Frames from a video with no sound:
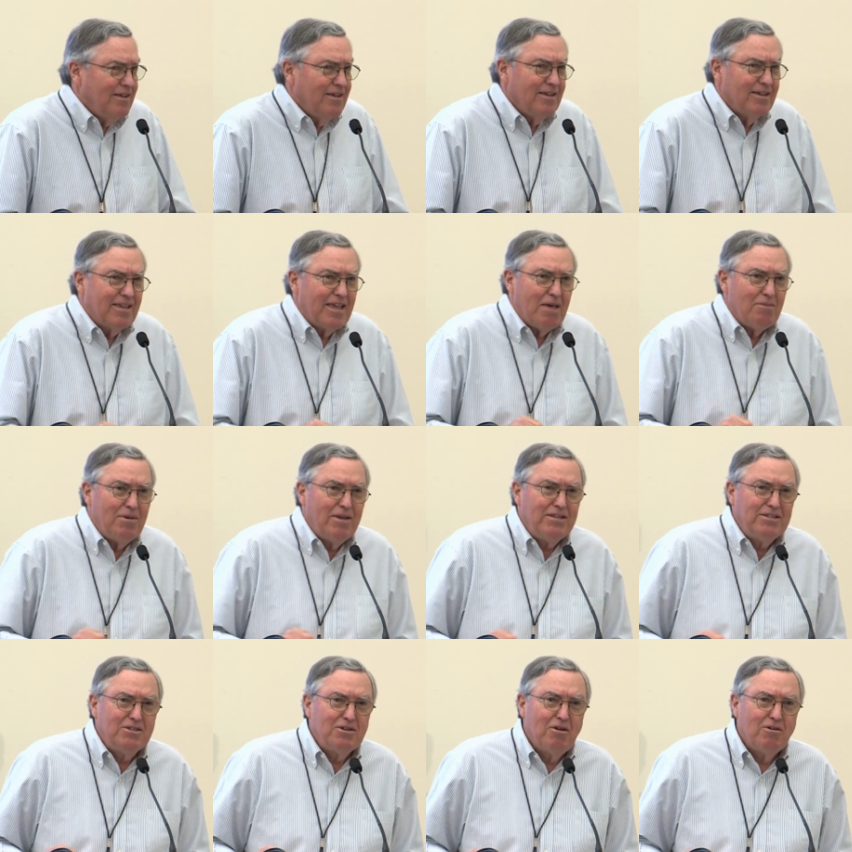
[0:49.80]
Chem
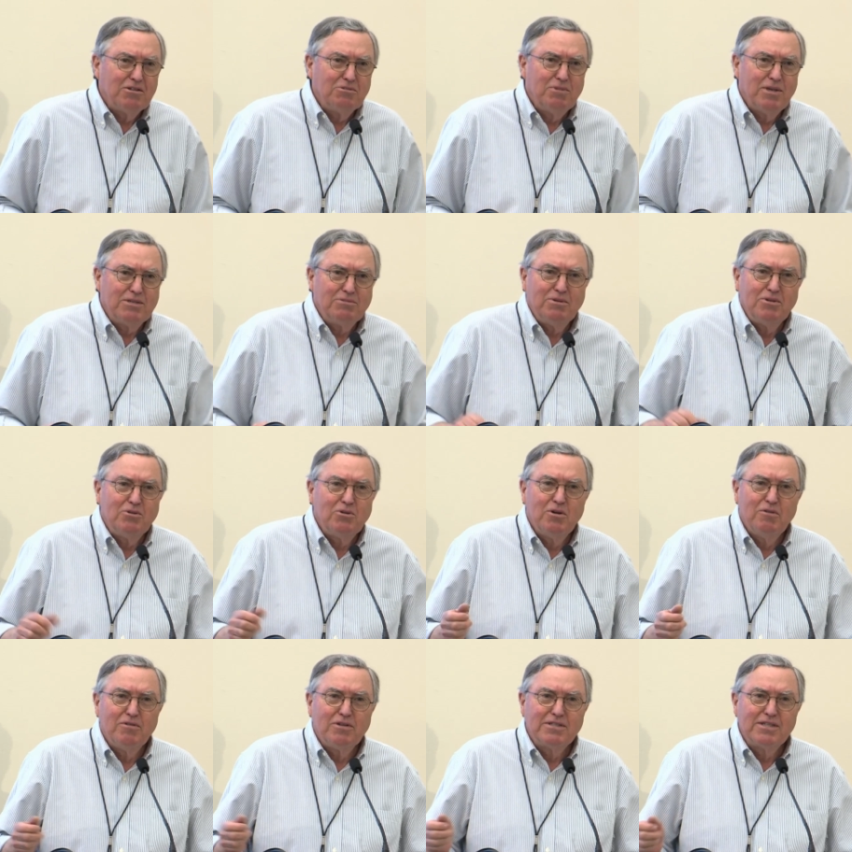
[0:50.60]
it always makes me
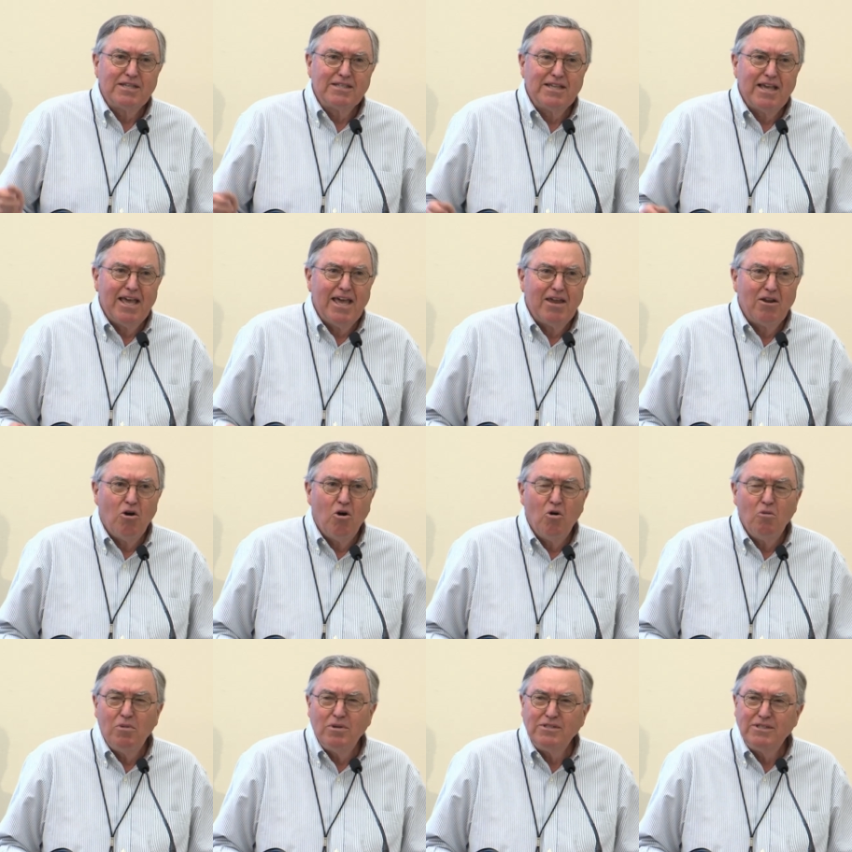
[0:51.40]
nervous because I had a
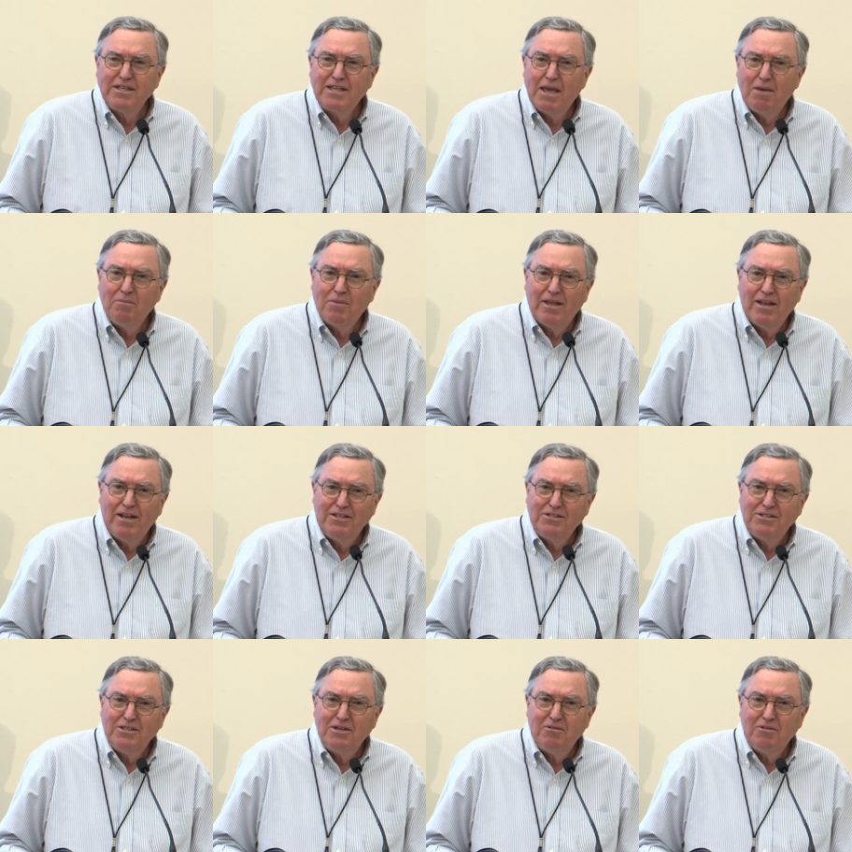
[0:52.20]
whole bunch of chemical
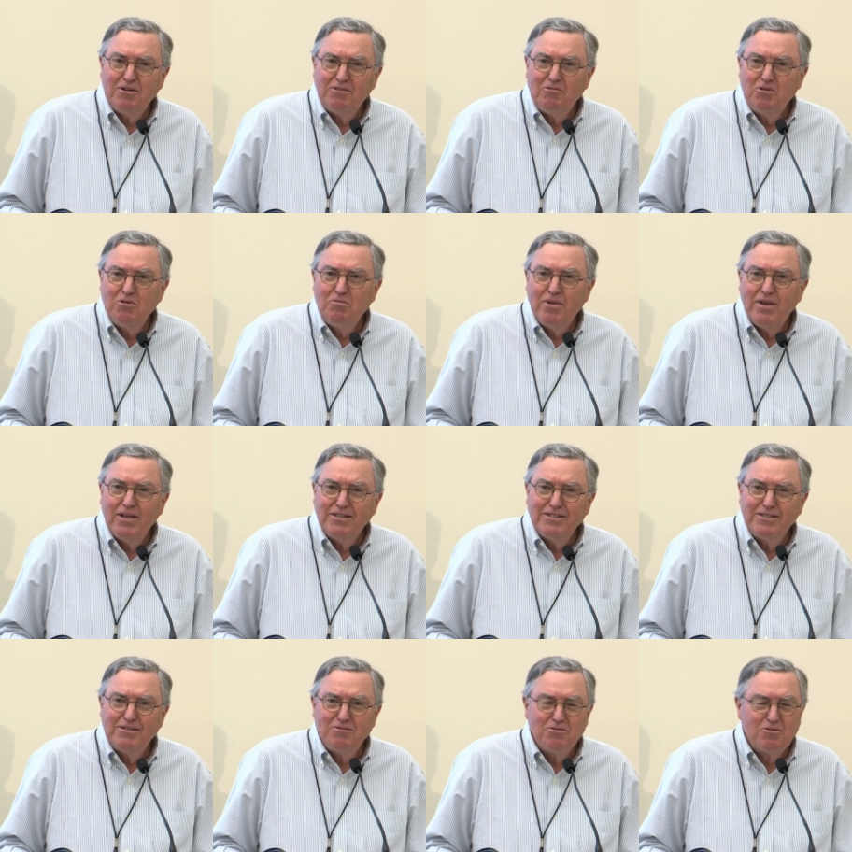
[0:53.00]
engineering
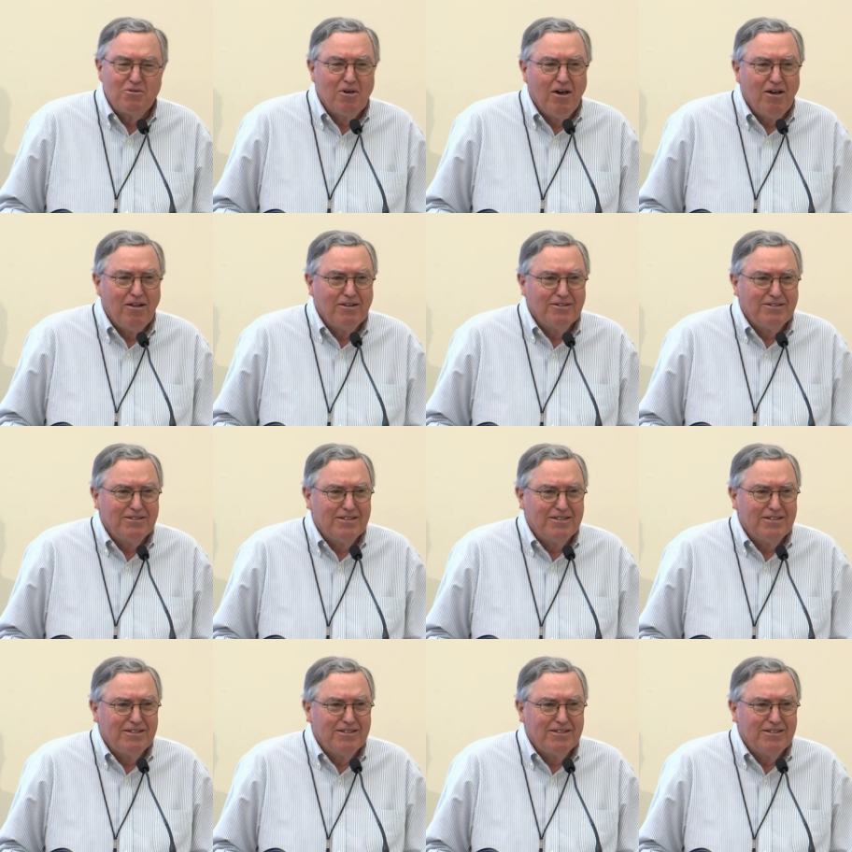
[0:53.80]
roommates through college.